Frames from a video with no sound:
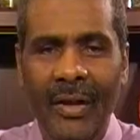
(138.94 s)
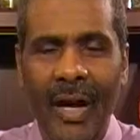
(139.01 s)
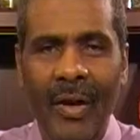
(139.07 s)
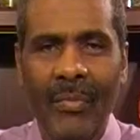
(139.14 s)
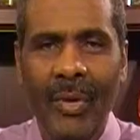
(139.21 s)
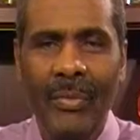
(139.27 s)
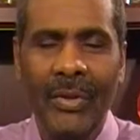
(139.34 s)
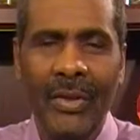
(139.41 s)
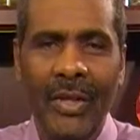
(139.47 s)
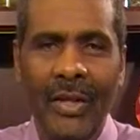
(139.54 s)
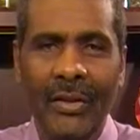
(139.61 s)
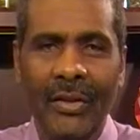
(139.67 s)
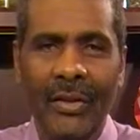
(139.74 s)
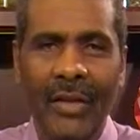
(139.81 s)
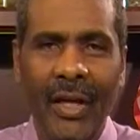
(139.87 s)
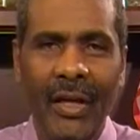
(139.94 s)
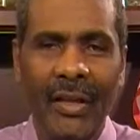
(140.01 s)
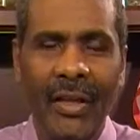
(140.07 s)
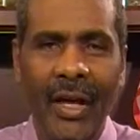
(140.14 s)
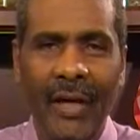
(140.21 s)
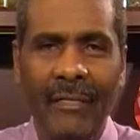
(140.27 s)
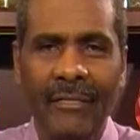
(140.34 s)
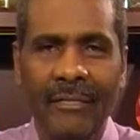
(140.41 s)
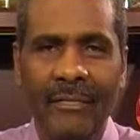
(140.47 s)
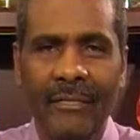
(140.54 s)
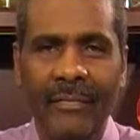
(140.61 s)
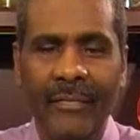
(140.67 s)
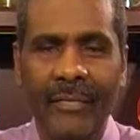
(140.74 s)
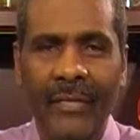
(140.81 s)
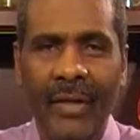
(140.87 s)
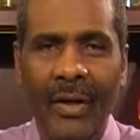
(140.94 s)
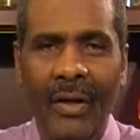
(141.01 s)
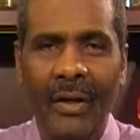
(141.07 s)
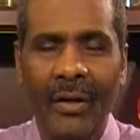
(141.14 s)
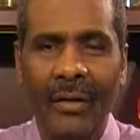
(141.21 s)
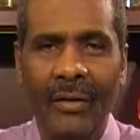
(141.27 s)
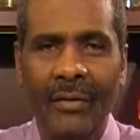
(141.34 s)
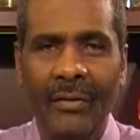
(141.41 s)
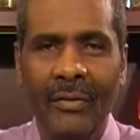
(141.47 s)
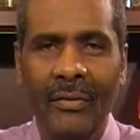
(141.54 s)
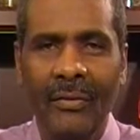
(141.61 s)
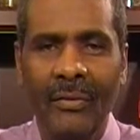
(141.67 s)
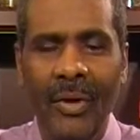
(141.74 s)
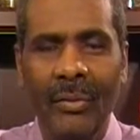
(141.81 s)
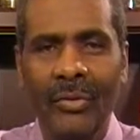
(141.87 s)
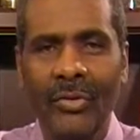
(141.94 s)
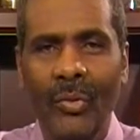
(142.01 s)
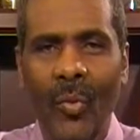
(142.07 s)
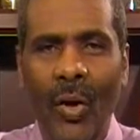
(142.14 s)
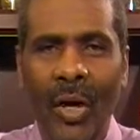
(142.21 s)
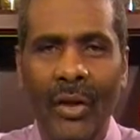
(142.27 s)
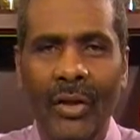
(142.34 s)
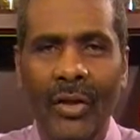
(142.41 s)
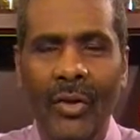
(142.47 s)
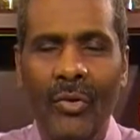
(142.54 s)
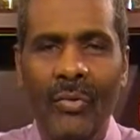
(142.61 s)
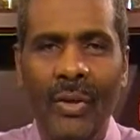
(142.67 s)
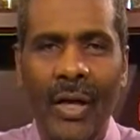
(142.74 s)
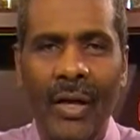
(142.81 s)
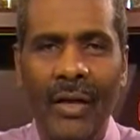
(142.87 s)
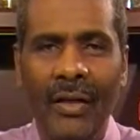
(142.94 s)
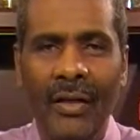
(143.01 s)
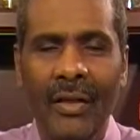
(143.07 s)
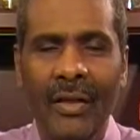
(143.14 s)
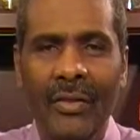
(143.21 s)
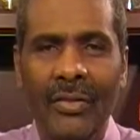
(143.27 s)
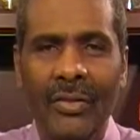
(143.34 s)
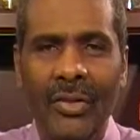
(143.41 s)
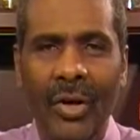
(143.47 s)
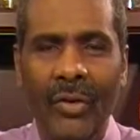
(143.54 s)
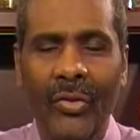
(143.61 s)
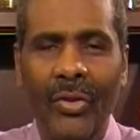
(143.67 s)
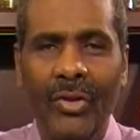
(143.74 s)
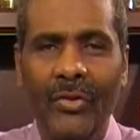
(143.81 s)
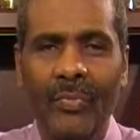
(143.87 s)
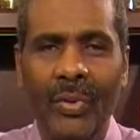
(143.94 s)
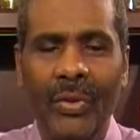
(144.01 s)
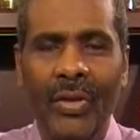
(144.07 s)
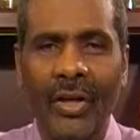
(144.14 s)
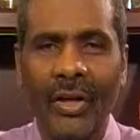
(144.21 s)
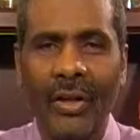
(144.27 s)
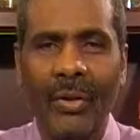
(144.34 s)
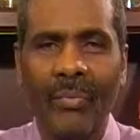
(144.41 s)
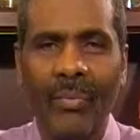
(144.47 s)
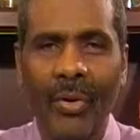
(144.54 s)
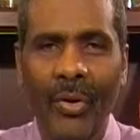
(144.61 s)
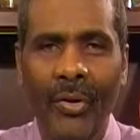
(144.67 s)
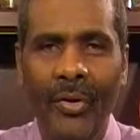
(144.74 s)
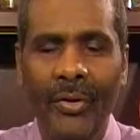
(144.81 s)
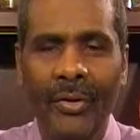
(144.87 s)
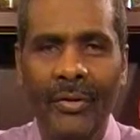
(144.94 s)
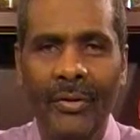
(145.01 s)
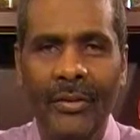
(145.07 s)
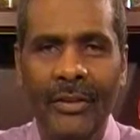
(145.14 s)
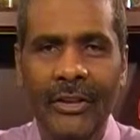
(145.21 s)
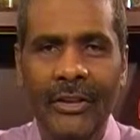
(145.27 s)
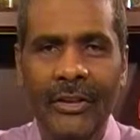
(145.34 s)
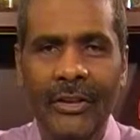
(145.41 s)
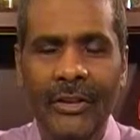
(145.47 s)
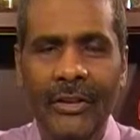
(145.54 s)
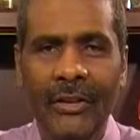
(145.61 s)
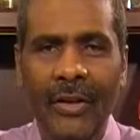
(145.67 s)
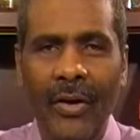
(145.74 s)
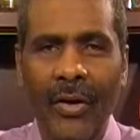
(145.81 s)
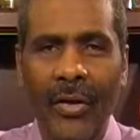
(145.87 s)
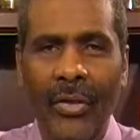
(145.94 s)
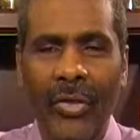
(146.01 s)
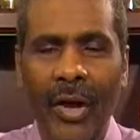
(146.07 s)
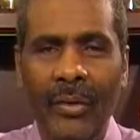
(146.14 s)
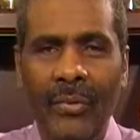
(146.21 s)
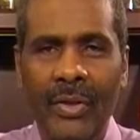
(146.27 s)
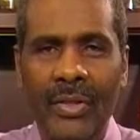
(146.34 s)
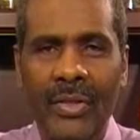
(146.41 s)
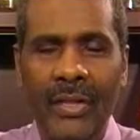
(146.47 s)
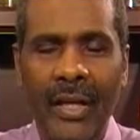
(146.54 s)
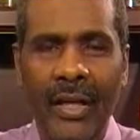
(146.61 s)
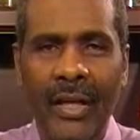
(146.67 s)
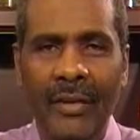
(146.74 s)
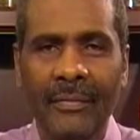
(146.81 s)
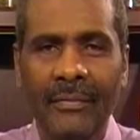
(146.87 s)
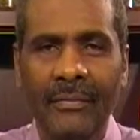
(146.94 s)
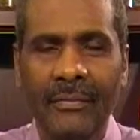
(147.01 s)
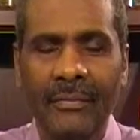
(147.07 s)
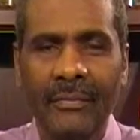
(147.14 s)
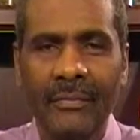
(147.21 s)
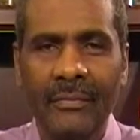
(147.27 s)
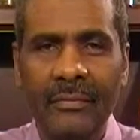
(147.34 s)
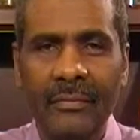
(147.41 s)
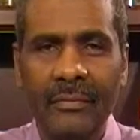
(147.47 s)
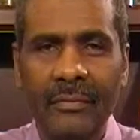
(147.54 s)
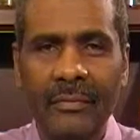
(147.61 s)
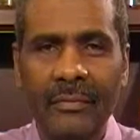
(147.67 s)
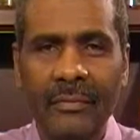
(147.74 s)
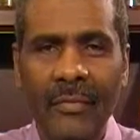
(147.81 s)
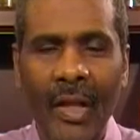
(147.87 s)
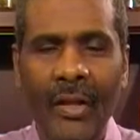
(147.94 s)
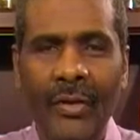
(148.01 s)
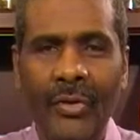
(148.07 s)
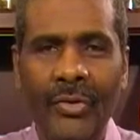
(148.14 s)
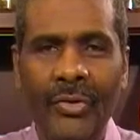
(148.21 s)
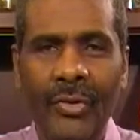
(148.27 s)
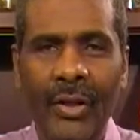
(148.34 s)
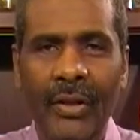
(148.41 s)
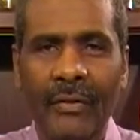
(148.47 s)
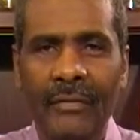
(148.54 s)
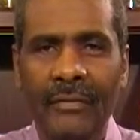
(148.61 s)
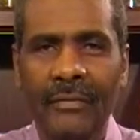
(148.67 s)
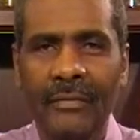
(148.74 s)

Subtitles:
I remember the other day that, well, it was a while ago, but I saw this particular bird that was sitting in the tree,